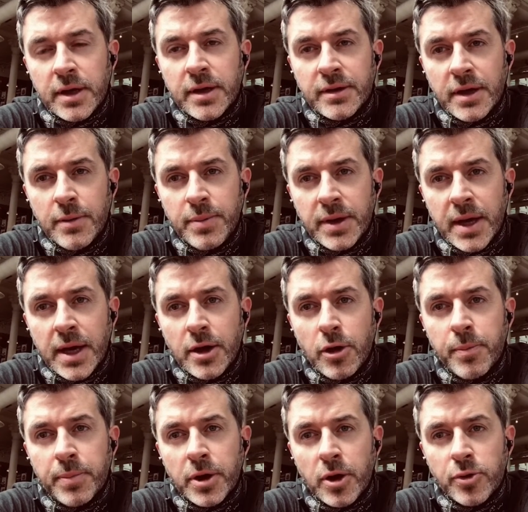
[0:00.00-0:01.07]
and a DBA
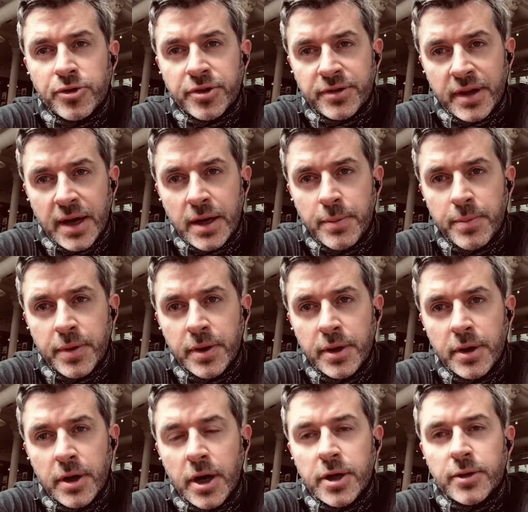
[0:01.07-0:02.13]
uploads a tape
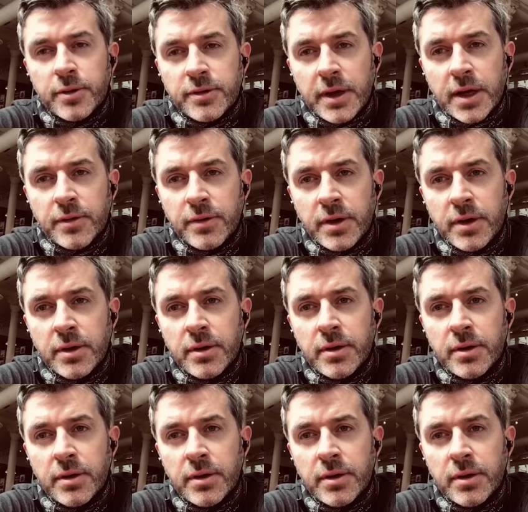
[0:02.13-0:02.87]
onto a secondary